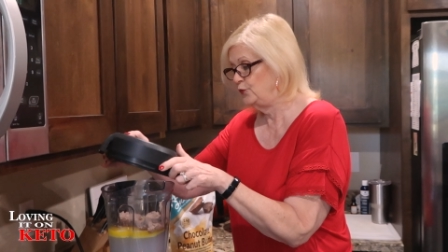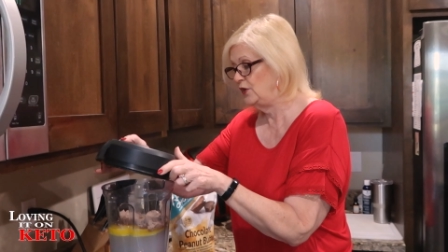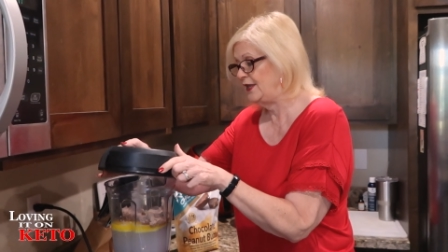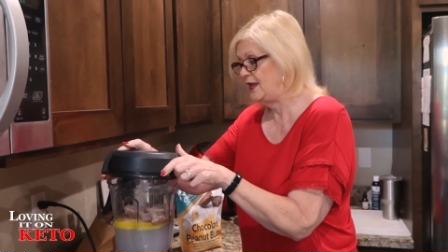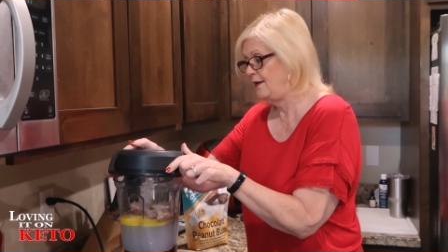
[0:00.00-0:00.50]

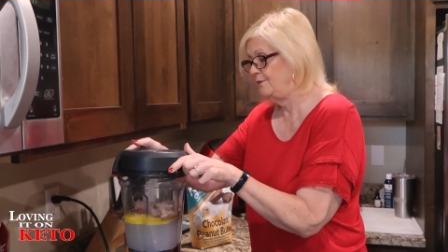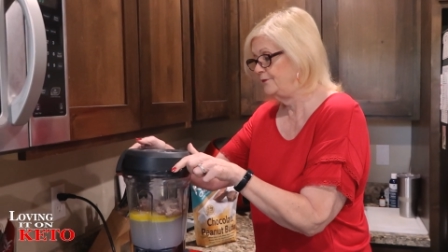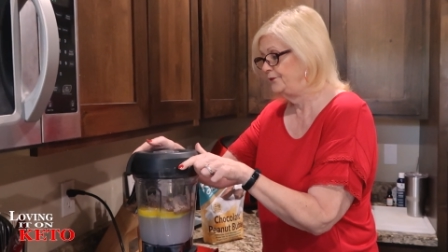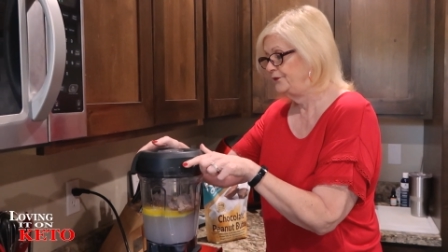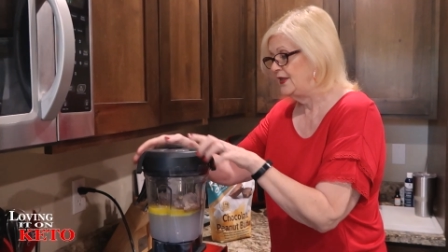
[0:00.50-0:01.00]
Really am.
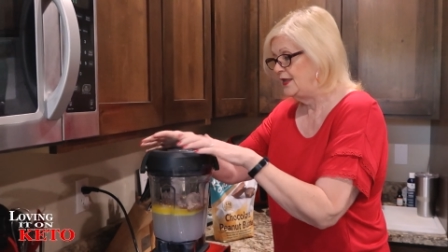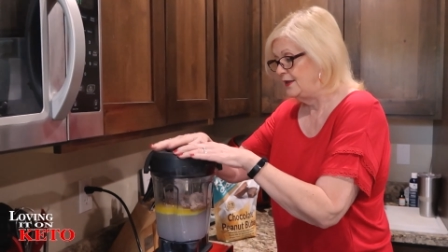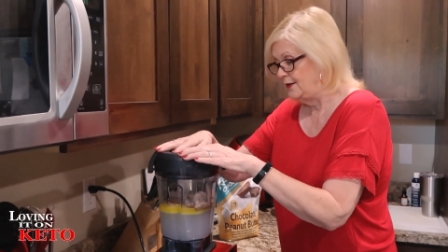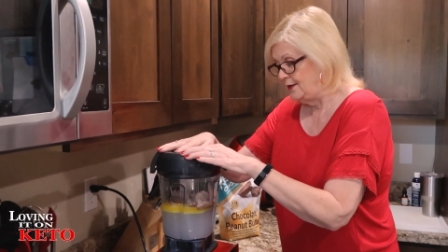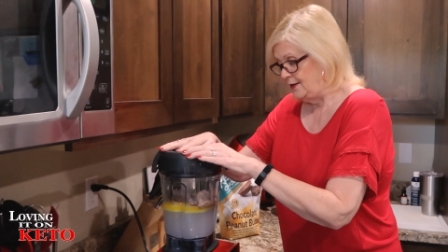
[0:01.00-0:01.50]

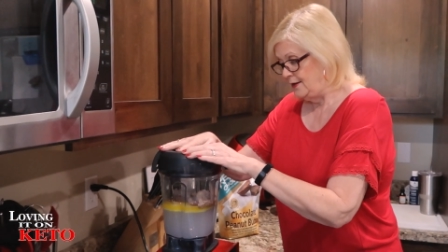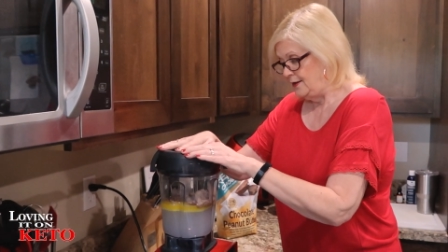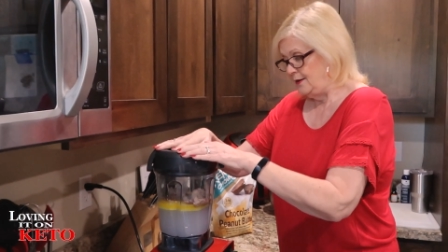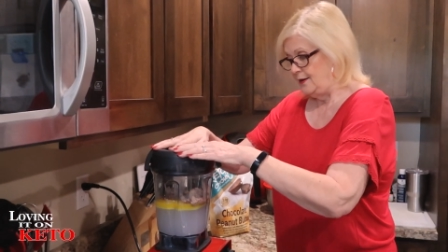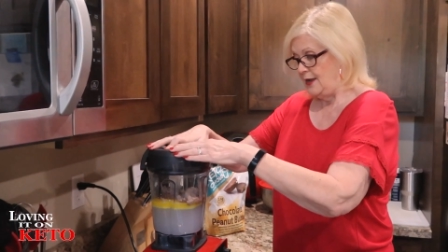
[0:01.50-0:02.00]

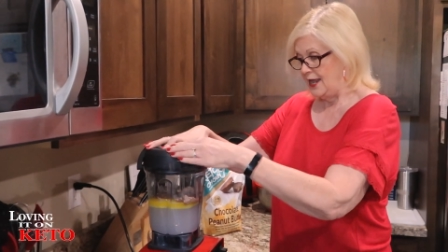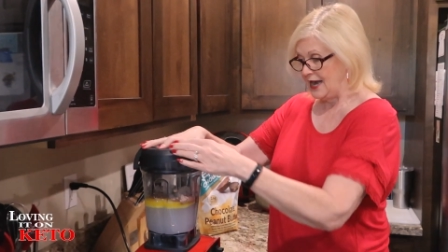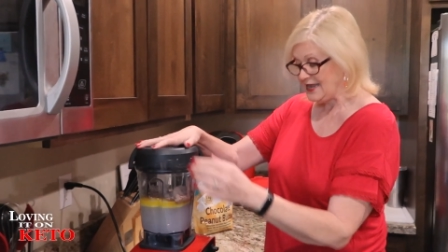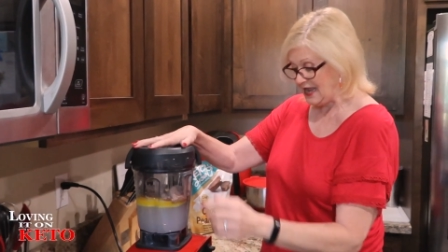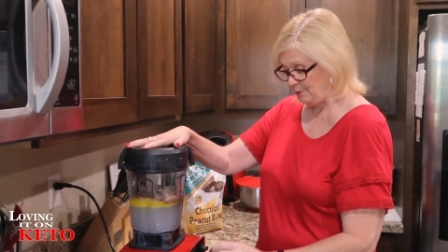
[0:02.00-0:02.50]
And
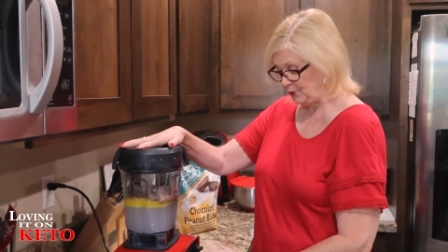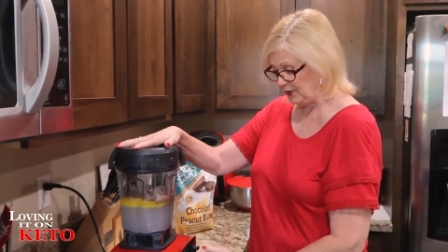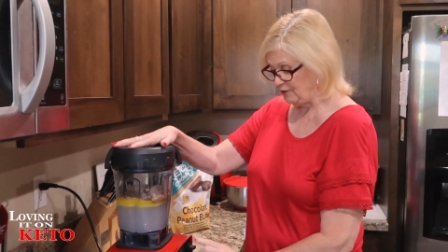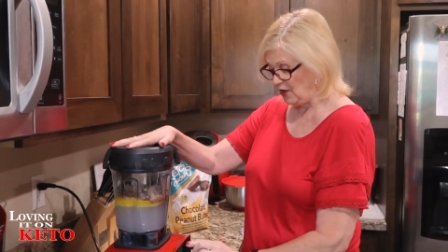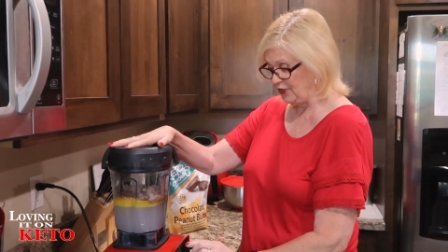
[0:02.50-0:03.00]
I can't
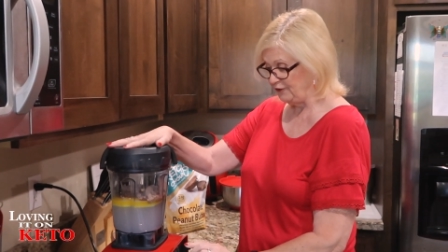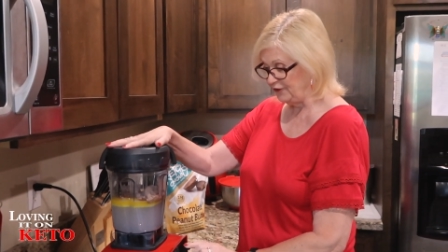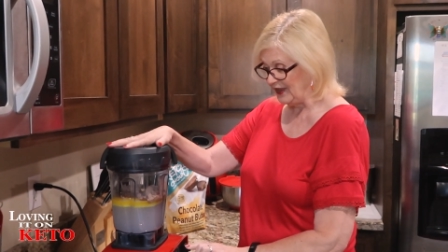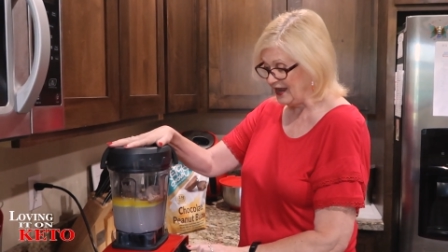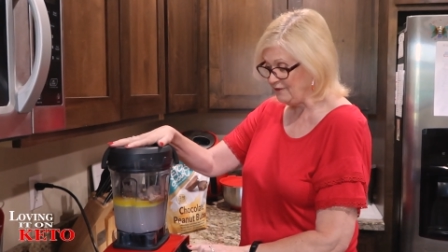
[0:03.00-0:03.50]
believe all the
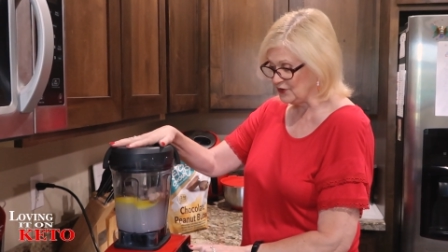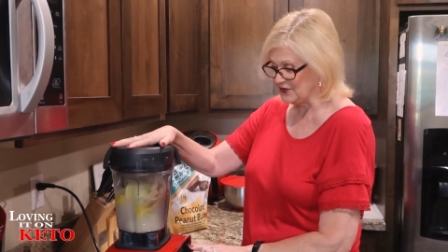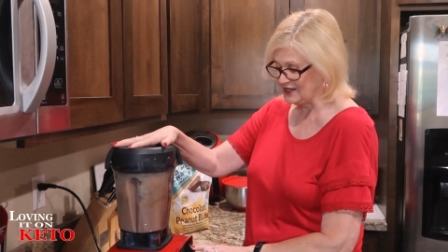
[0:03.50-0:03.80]
flavors they